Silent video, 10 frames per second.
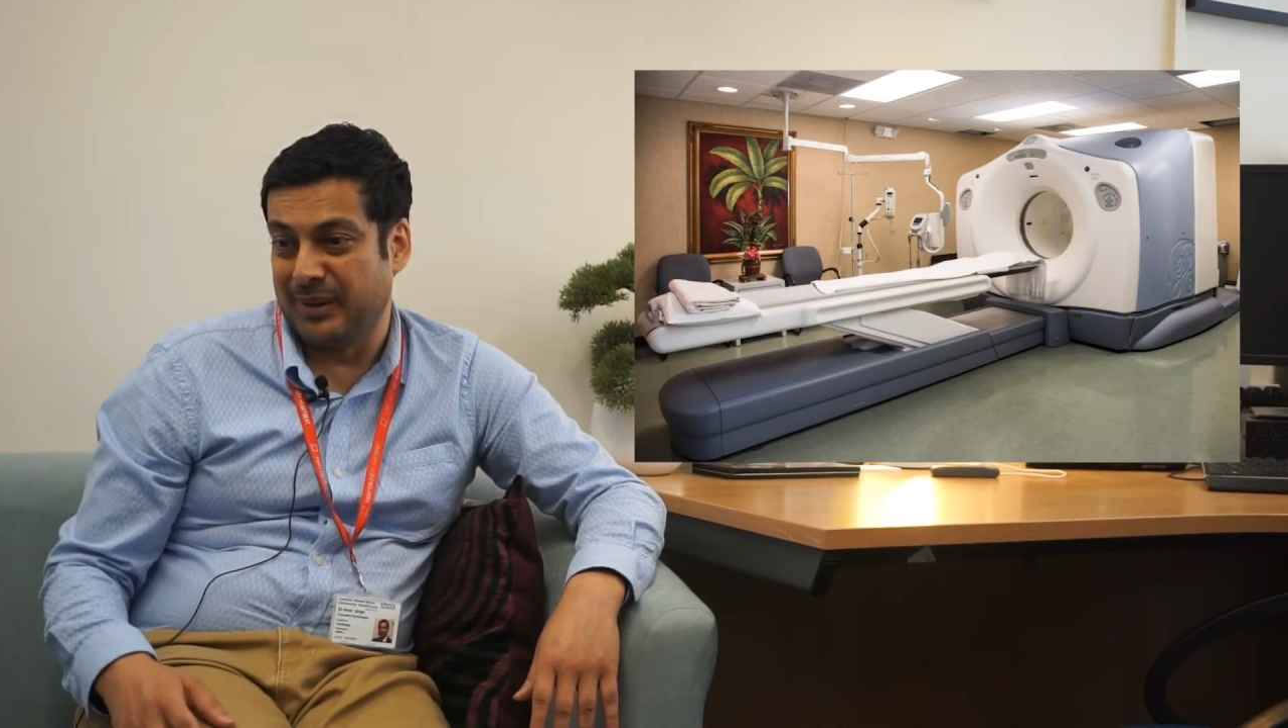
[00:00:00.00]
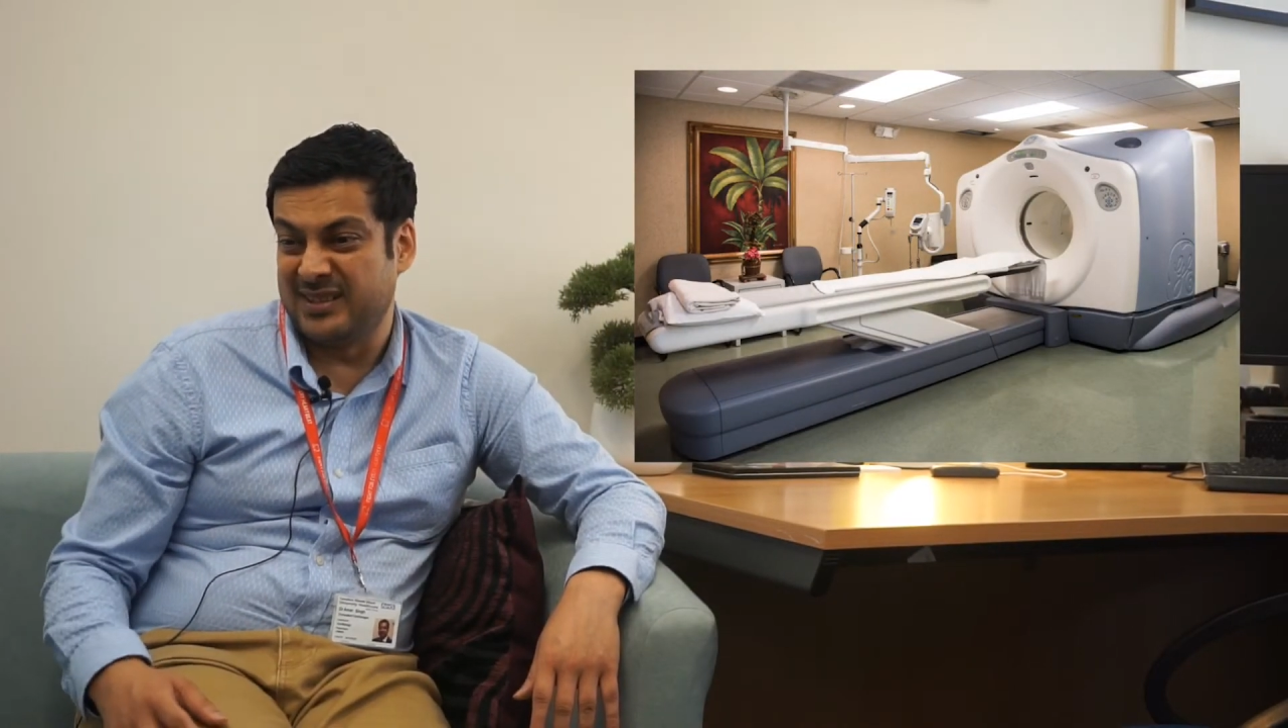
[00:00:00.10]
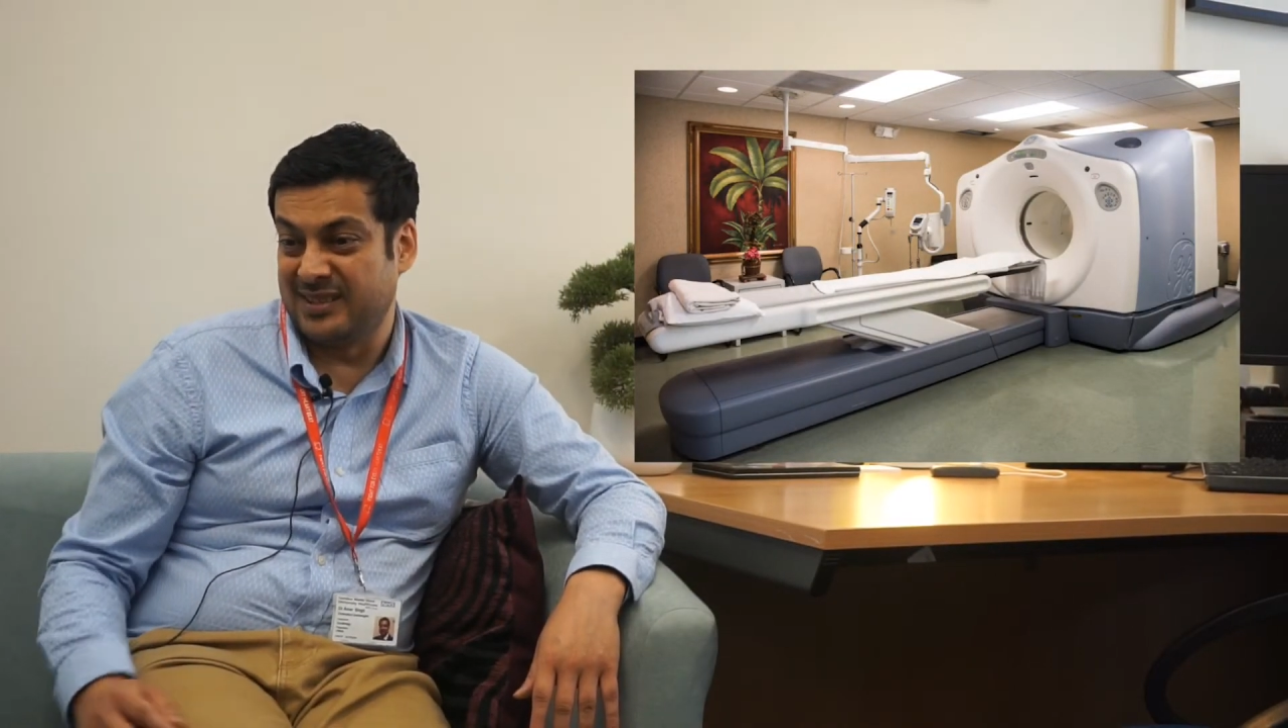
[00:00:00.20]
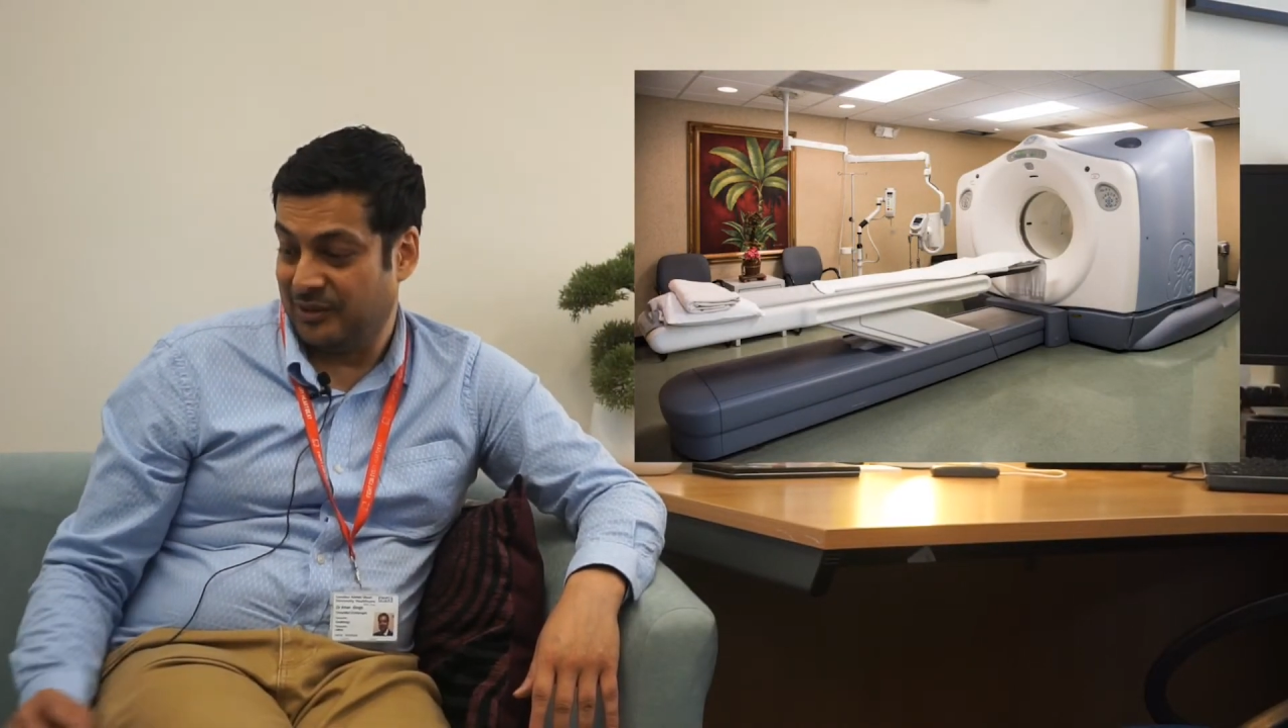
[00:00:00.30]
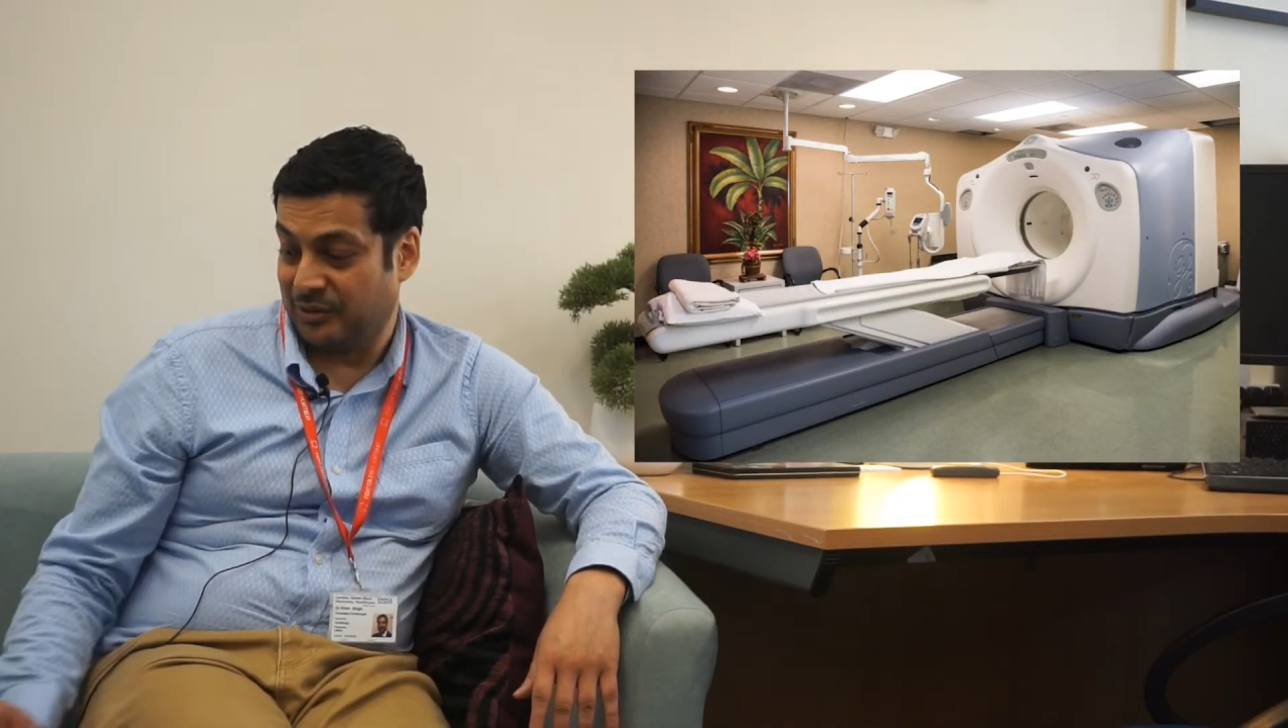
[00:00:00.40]

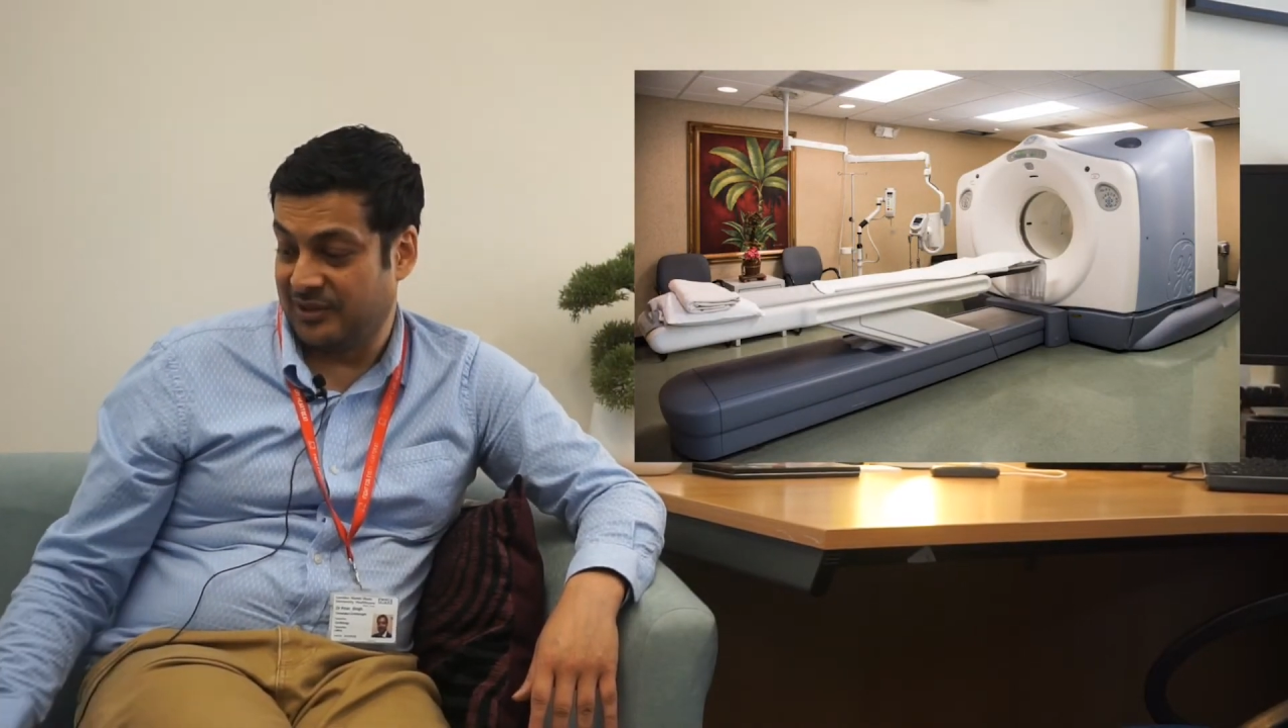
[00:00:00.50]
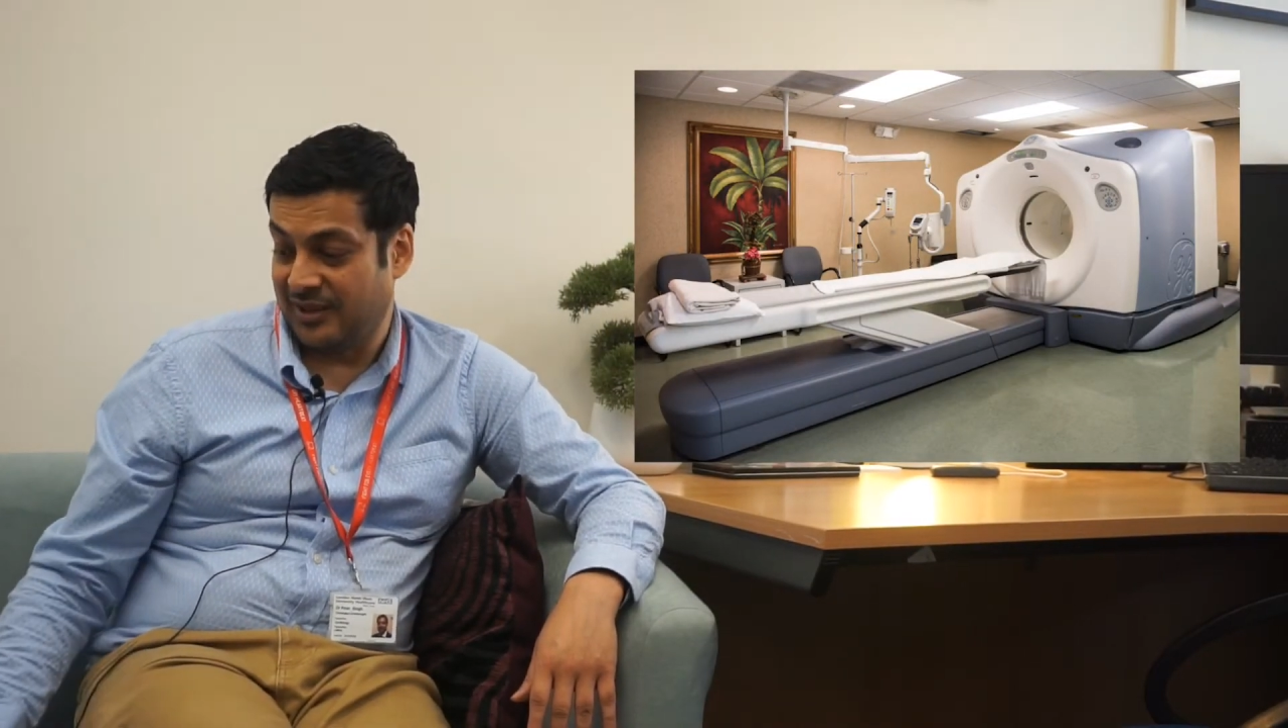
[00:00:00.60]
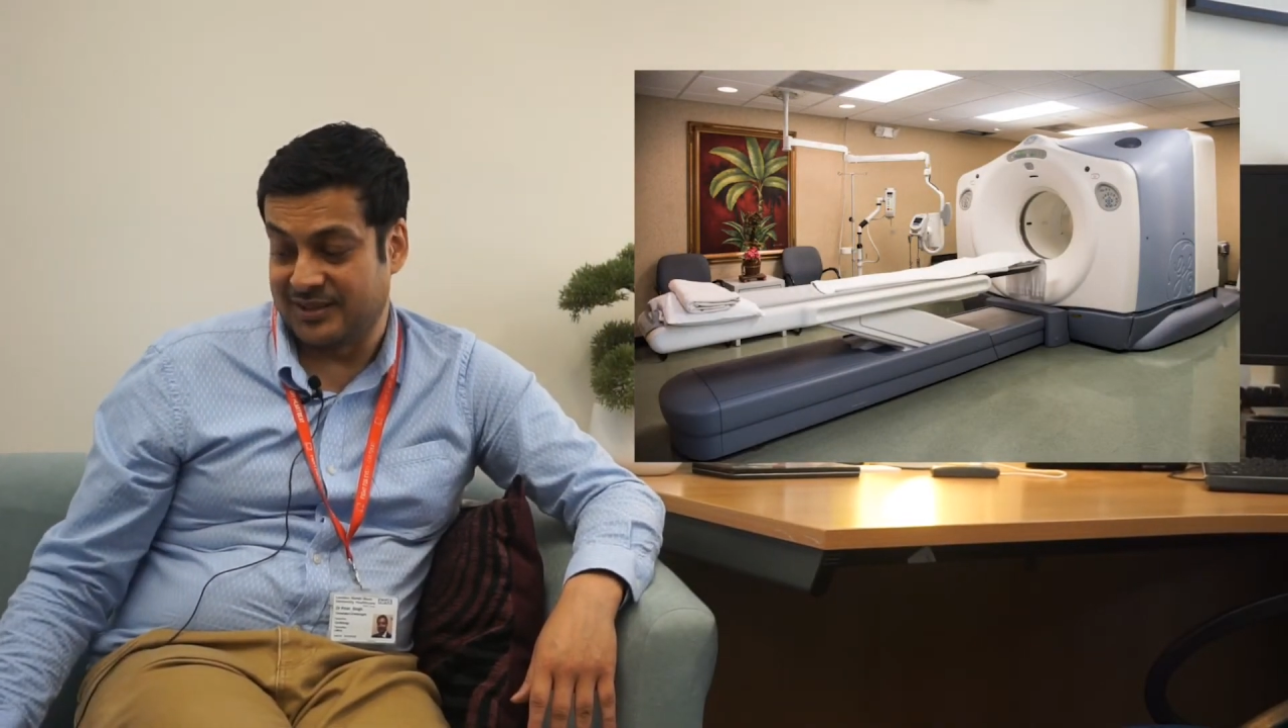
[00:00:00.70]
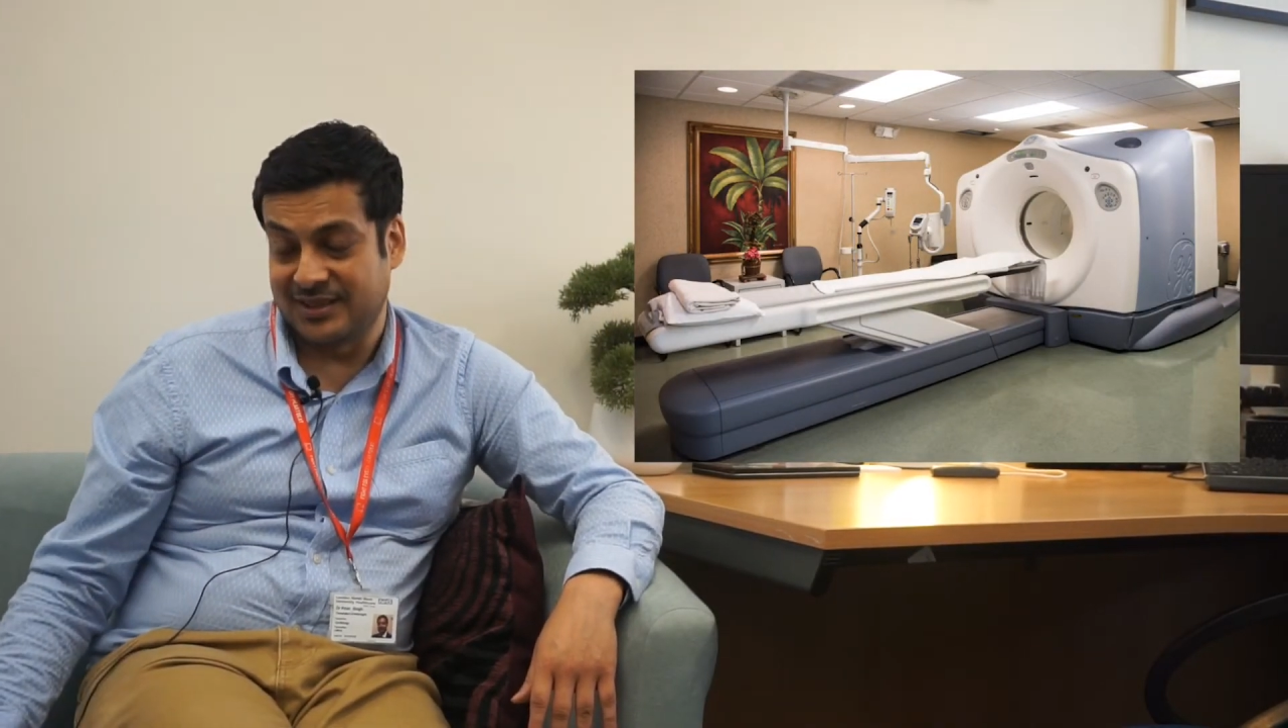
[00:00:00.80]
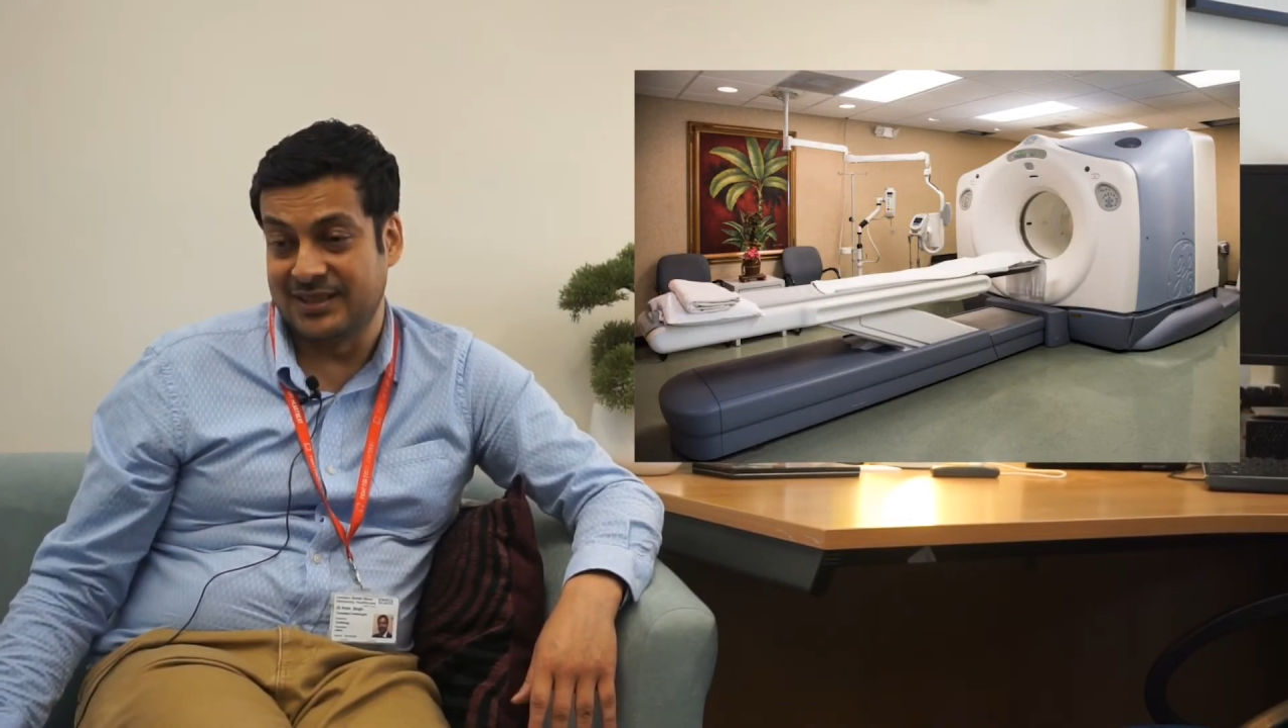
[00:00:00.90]
basically looks
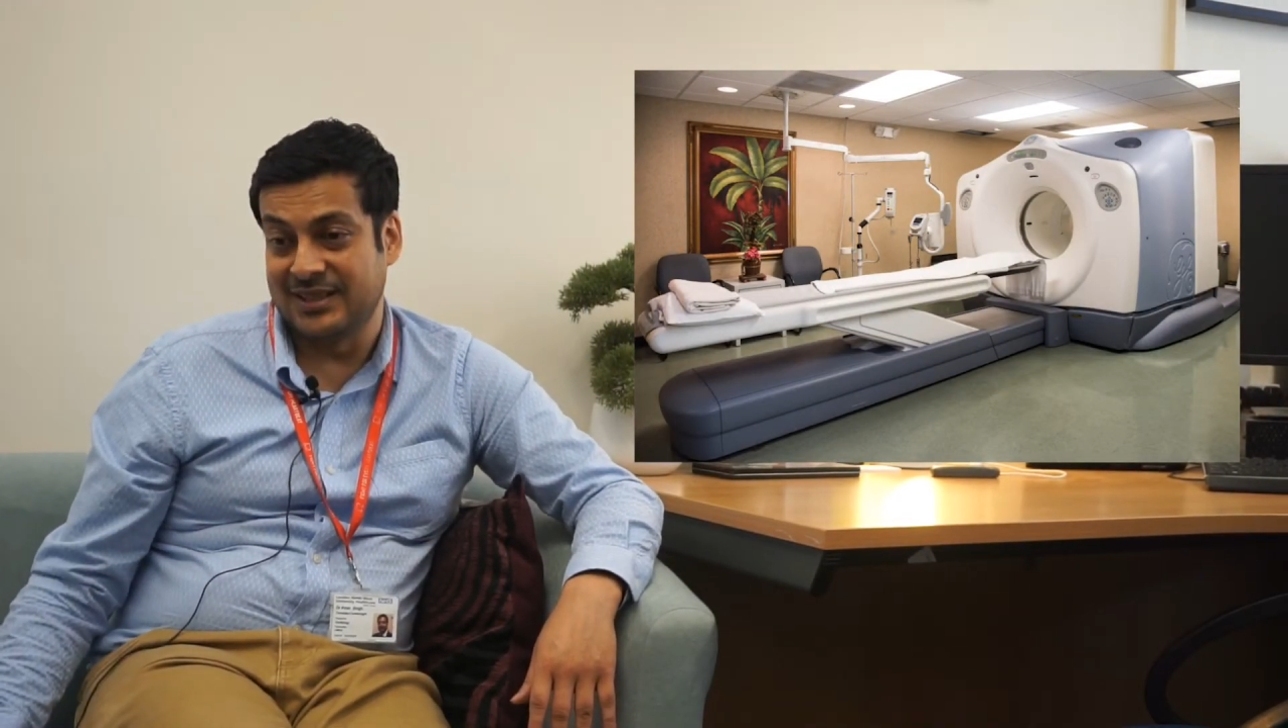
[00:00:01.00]
like a